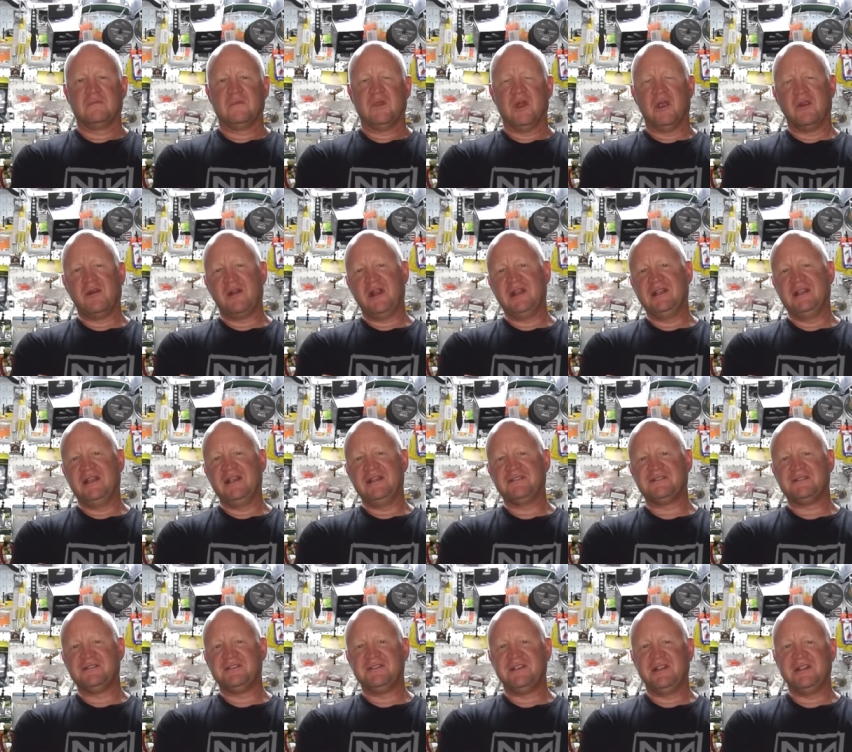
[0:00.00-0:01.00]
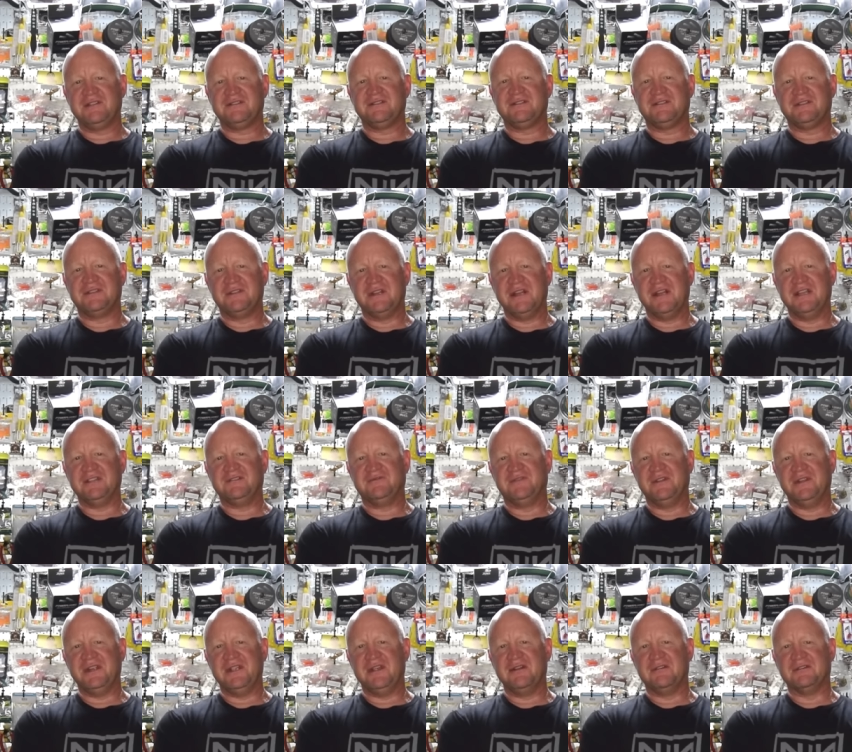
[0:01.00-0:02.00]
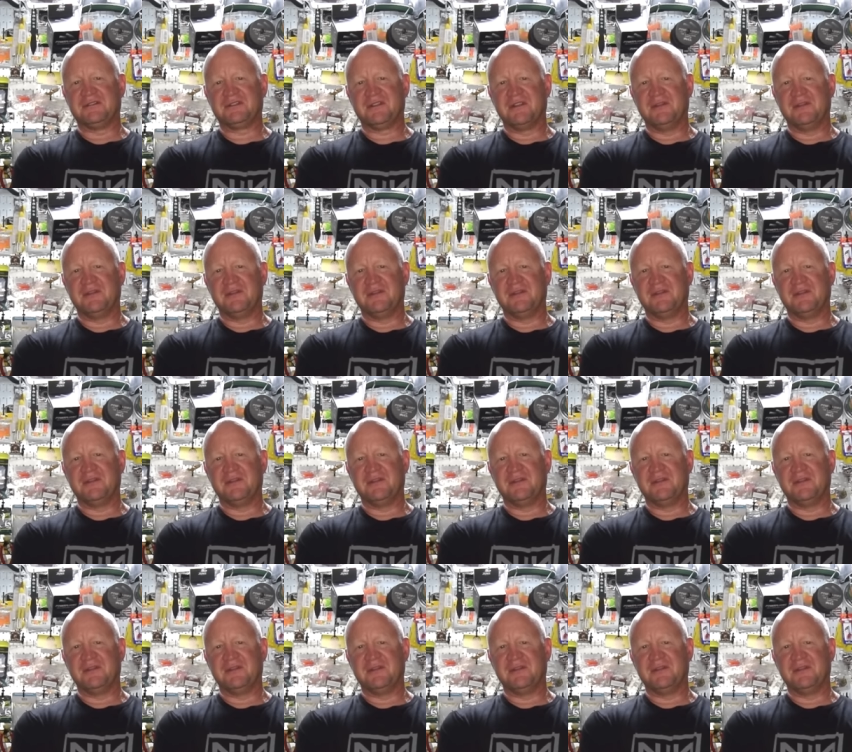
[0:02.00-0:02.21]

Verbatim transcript: Alright ladies and gents, in today's video it's